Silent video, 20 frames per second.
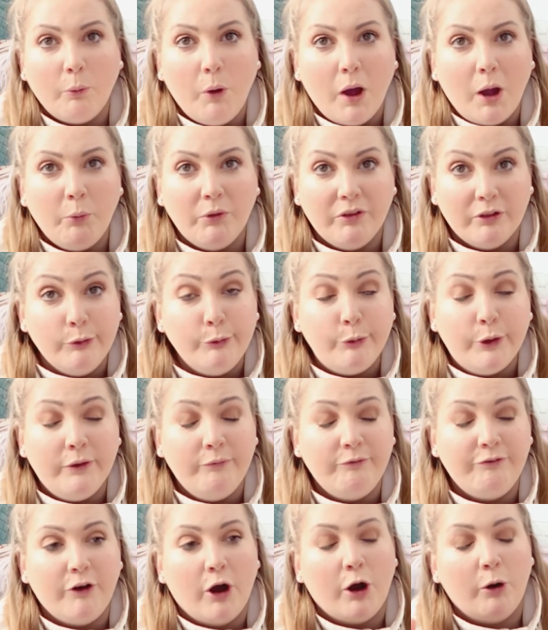What I was
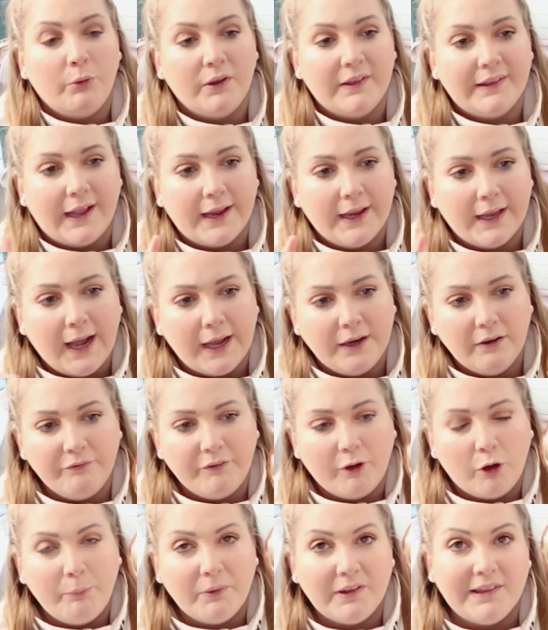looking for was like kind
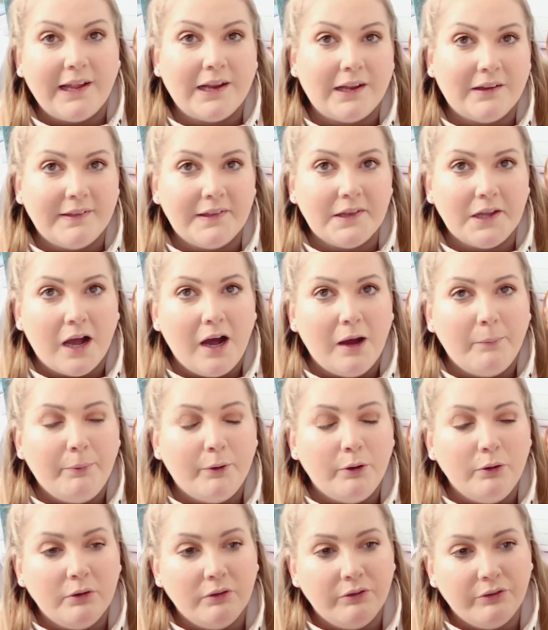of almost like a
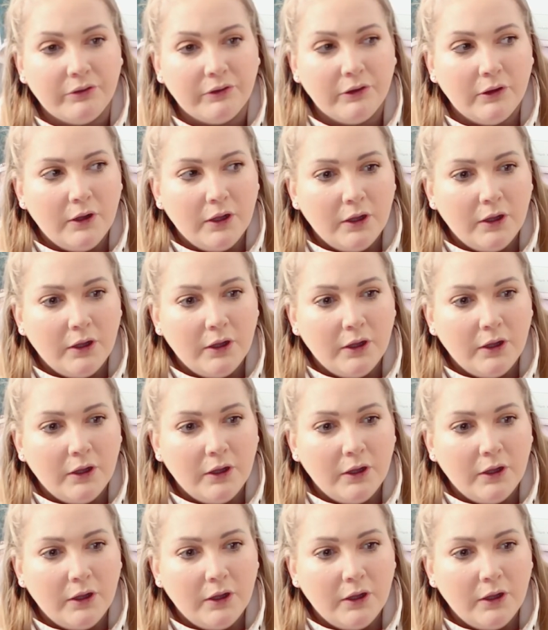Starbucks